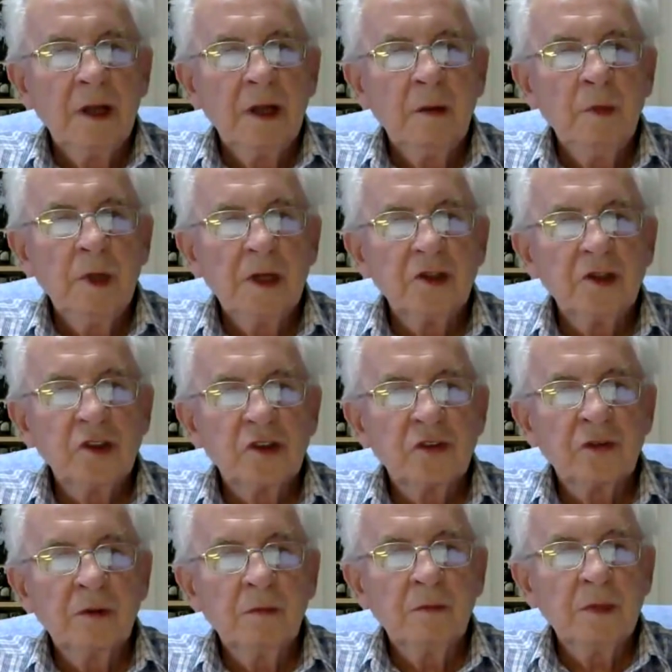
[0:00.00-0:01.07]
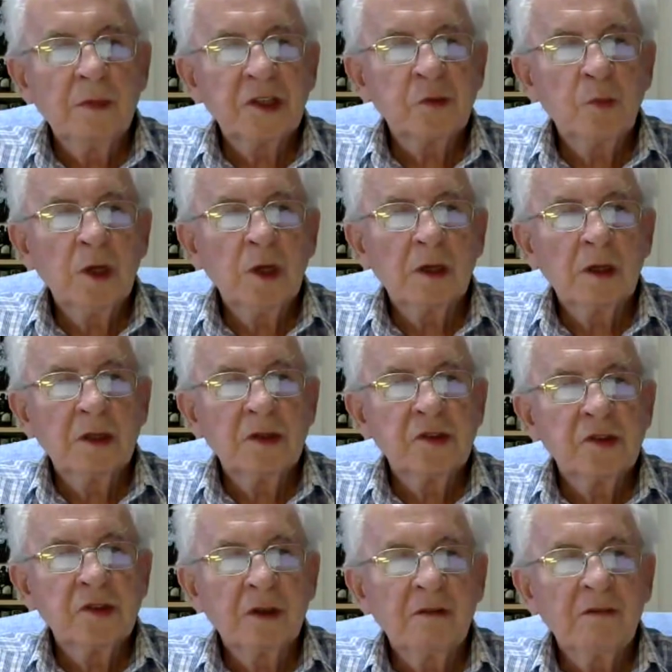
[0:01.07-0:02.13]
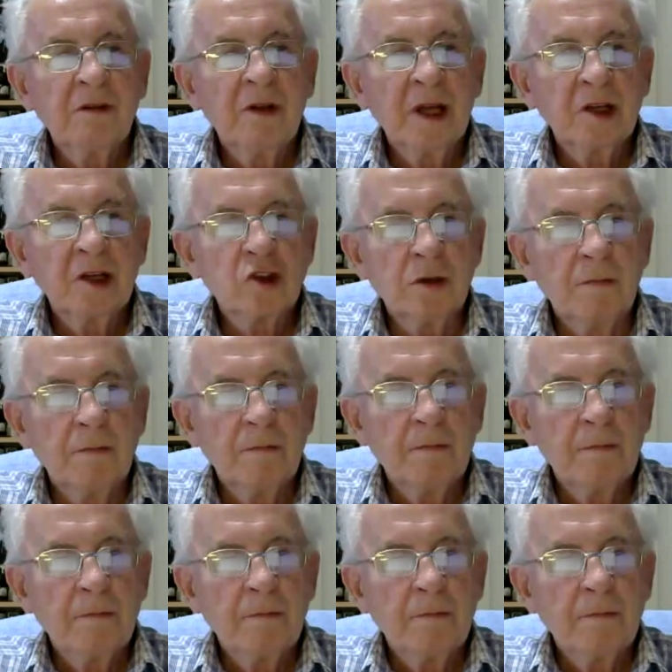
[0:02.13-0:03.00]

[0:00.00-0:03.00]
that emerges from experience and reflection.